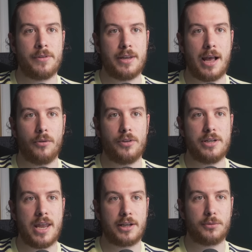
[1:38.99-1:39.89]
Now, the
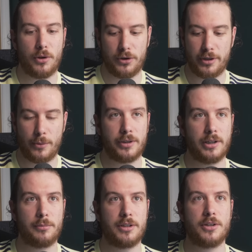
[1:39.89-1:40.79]
next one that we're
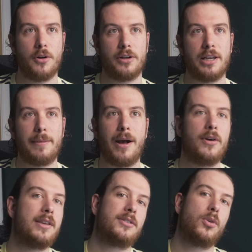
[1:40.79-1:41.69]
going to be talking about
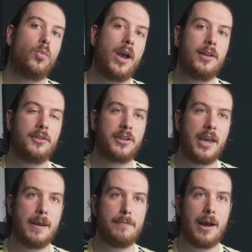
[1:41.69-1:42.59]
is the Wales game. Now,